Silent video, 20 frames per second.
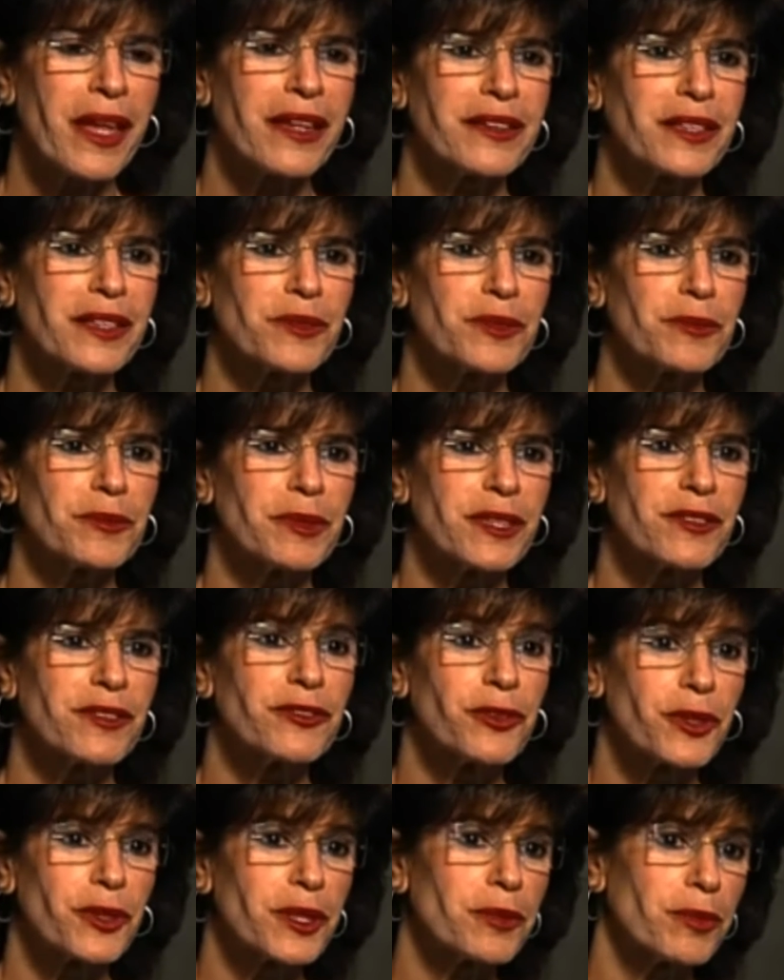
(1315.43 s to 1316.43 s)
that would be
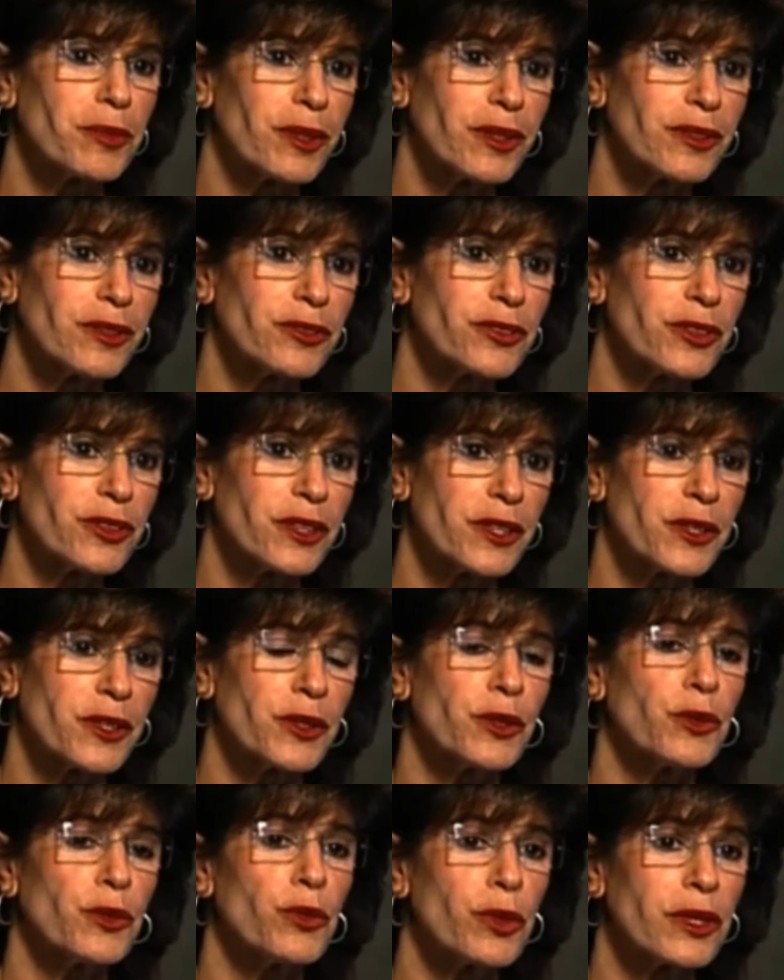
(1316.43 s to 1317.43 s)
affordable for a
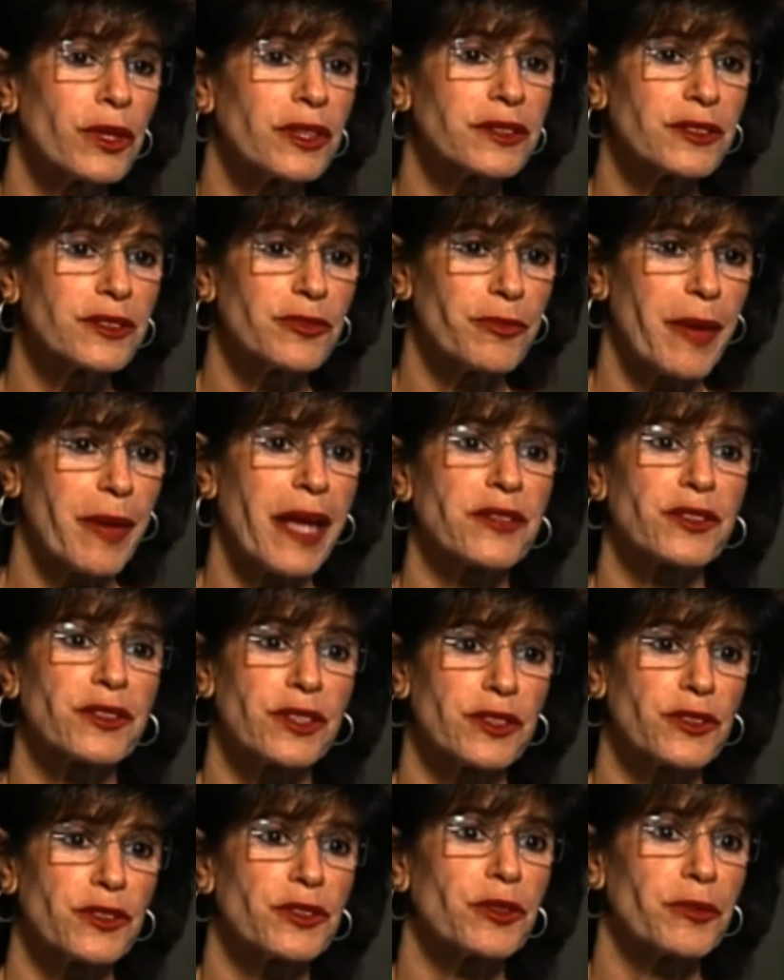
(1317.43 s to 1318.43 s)
new world of mass
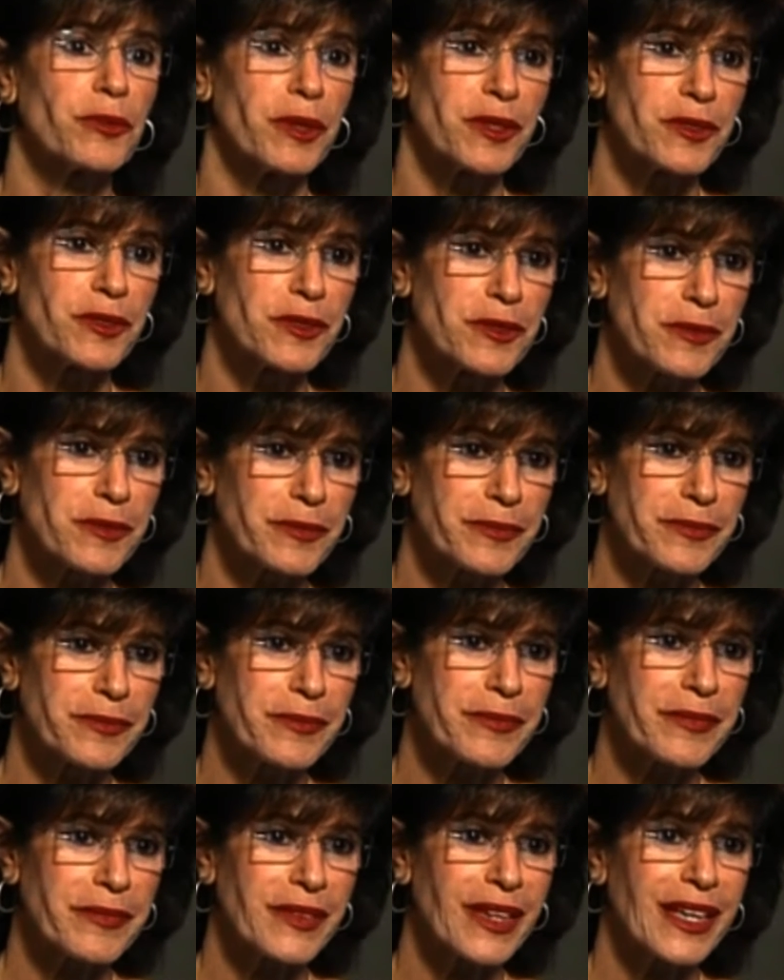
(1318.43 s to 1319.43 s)
consumers.
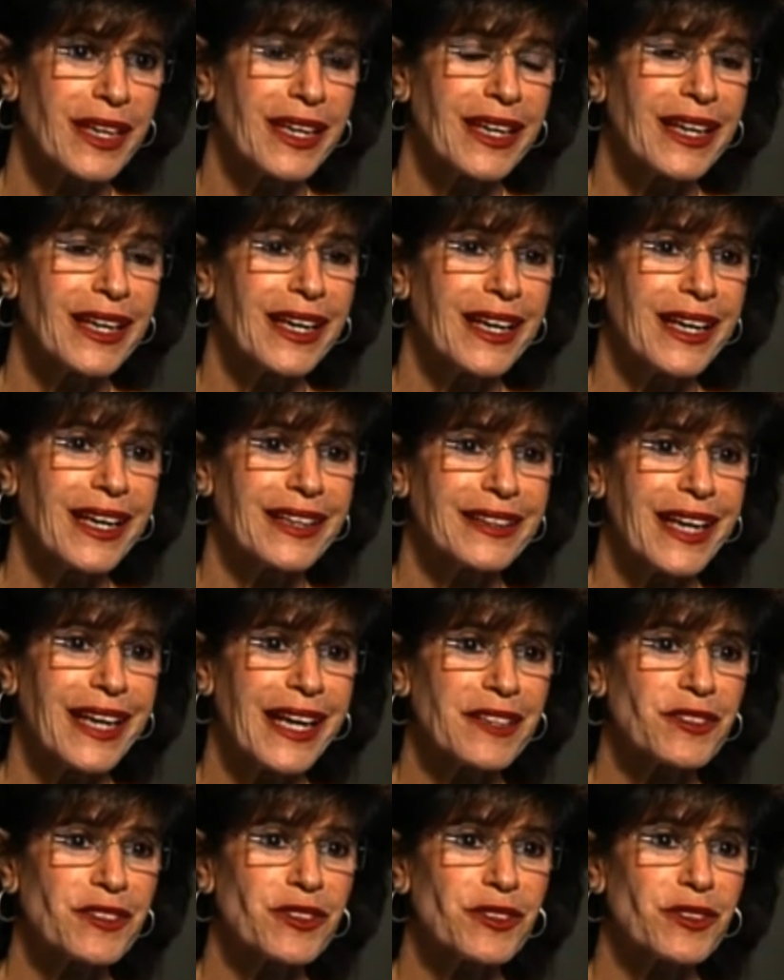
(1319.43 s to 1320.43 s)
And
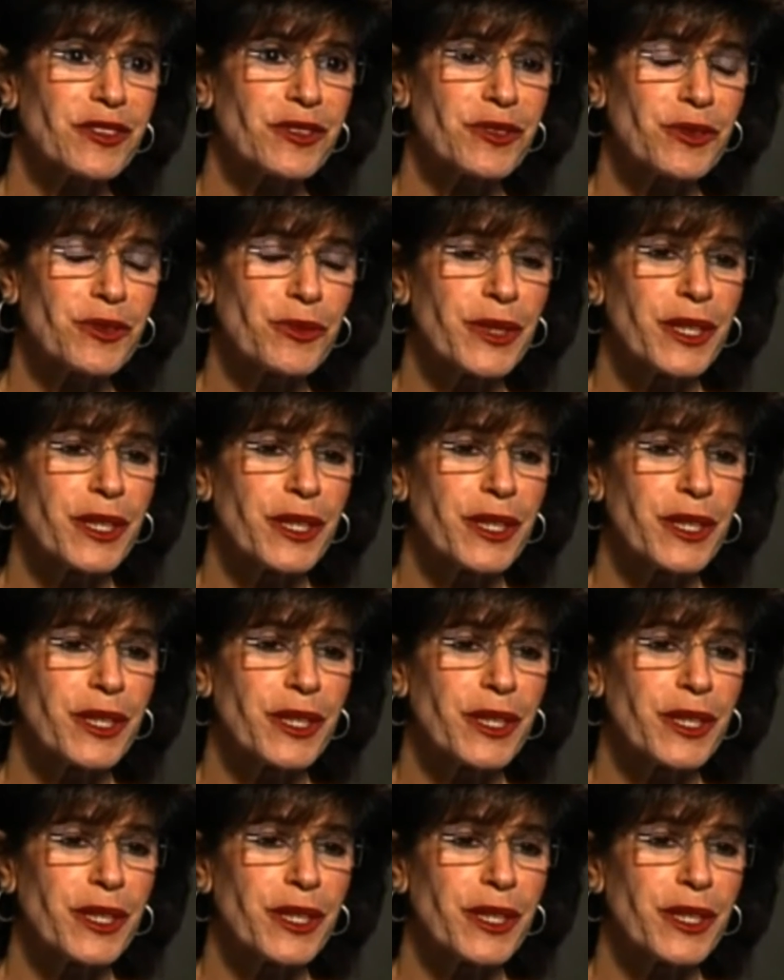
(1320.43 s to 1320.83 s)
that's, we